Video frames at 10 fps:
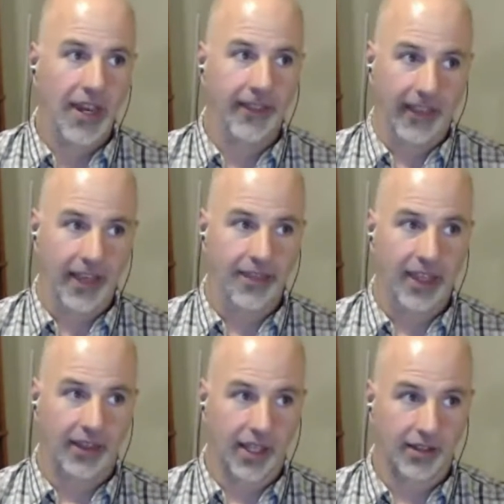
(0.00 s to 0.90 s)
anything, I
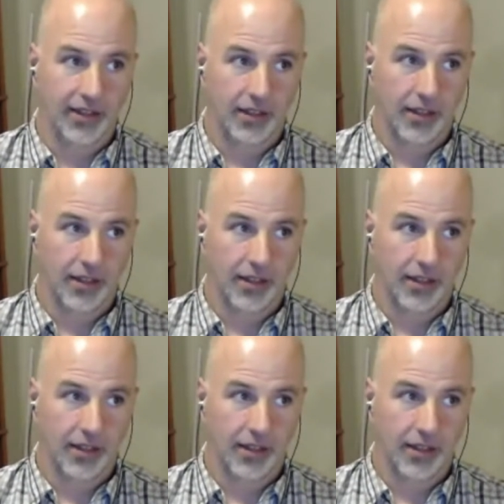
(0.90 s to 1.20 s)
think that